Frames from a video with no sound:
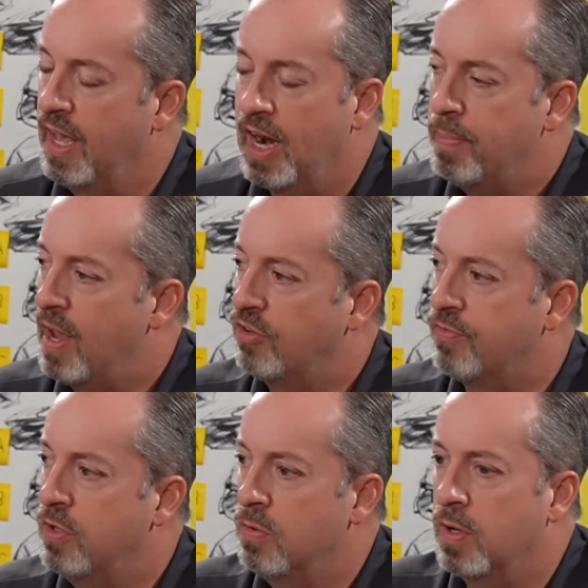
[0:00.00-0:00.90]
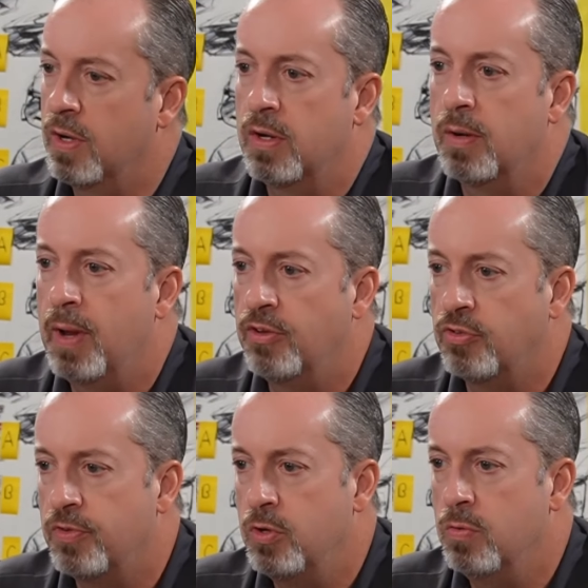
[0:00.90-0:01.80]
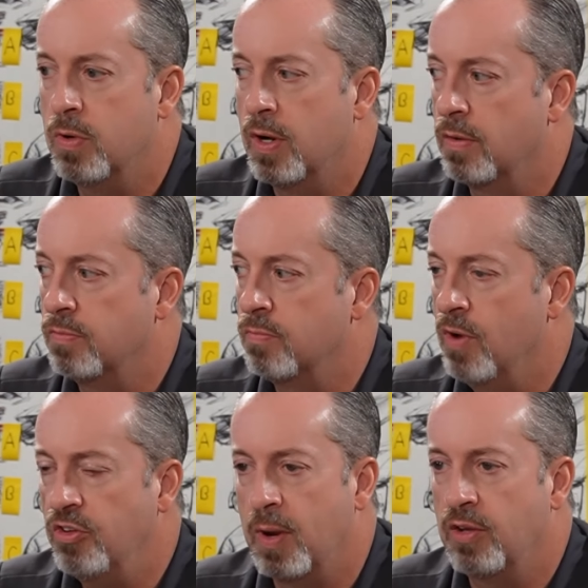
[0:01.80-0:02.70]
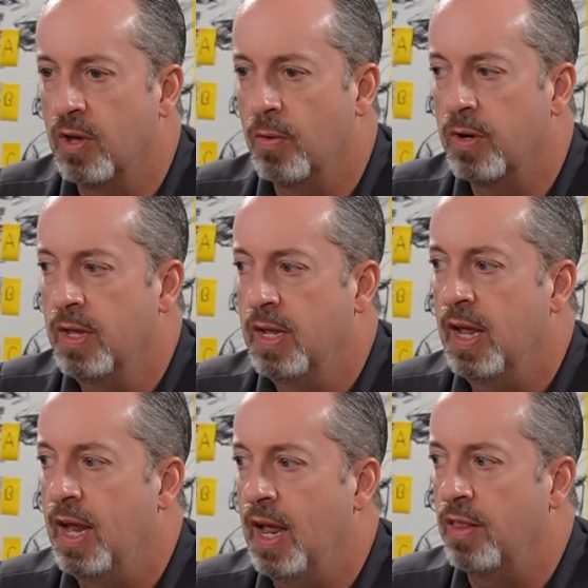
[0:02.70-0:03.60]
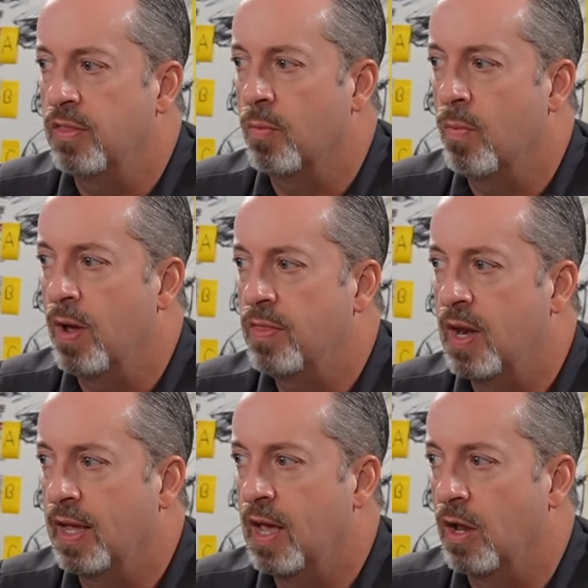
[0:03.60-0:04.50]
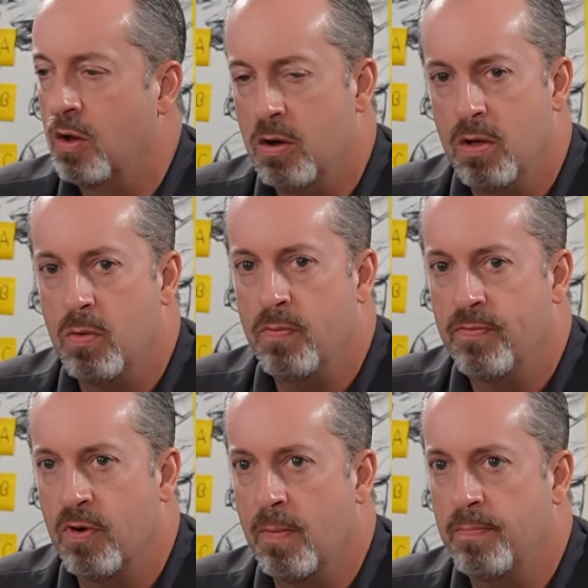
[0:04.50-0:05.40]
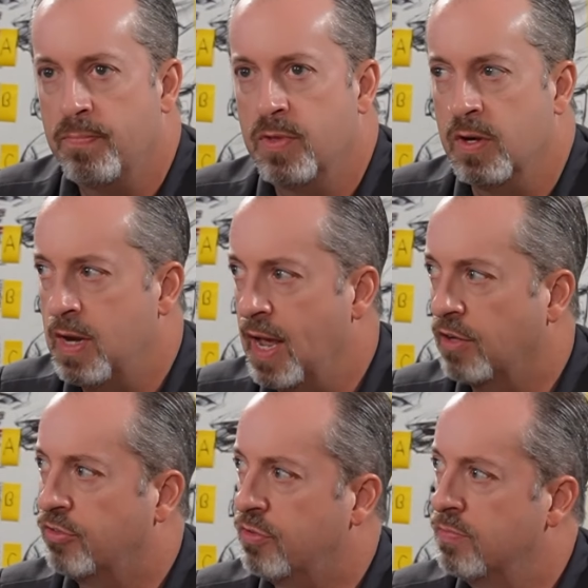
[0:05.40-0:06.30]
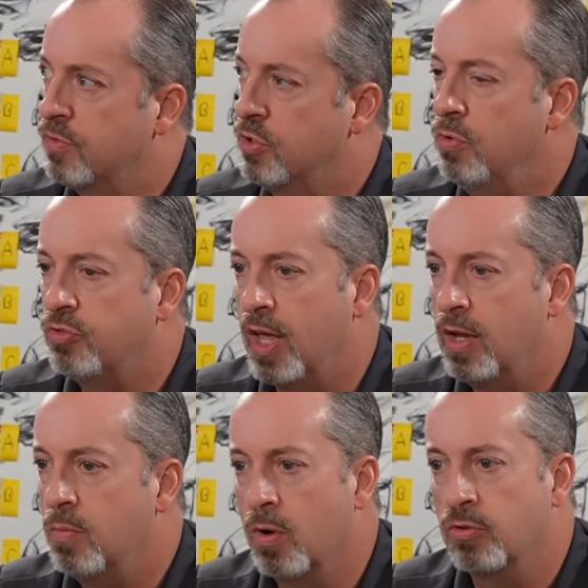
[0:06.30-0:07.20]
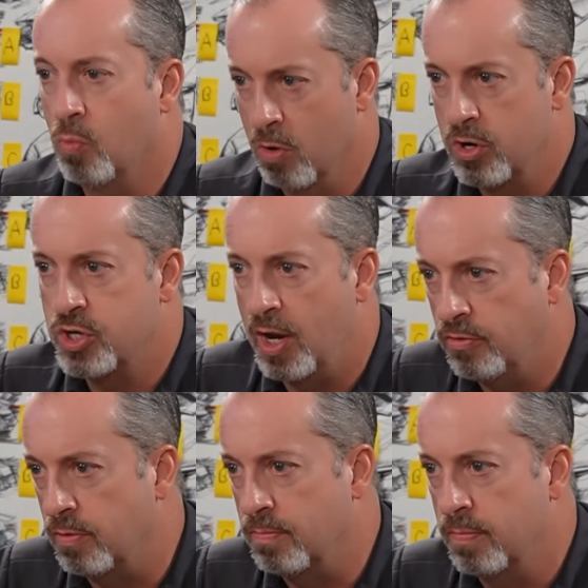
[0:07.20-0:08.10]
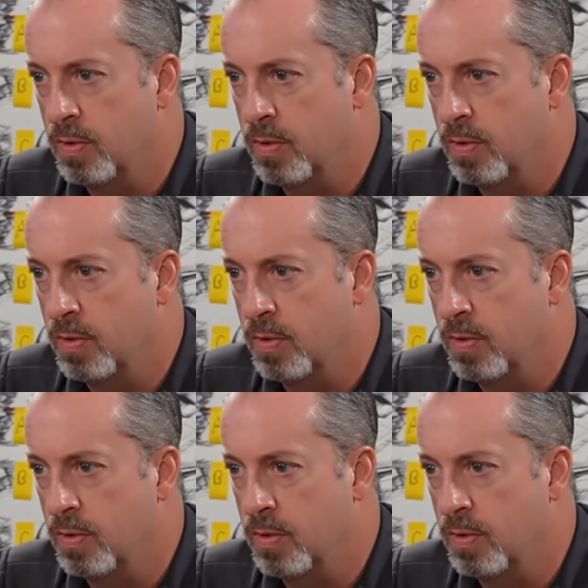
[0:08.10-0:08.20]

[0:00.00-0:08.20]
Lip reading: And I passed a few resumes out. And the one that I got a call from the next Tuesday was Warren Johnson.